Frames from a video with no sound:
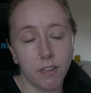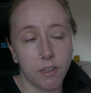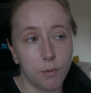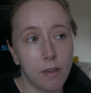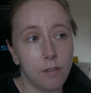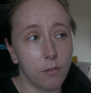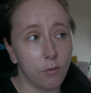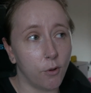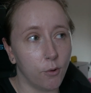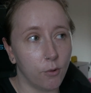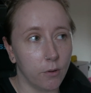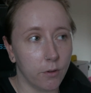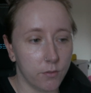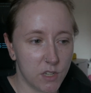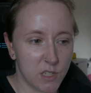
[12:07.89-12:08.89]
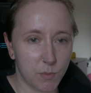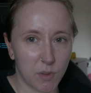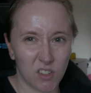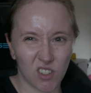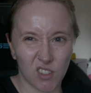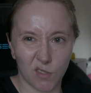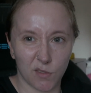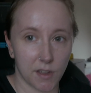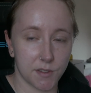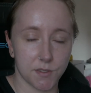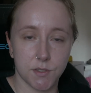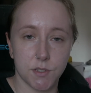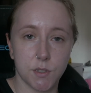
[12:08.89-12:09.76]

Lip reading: Like we have a folder of just pictures of us,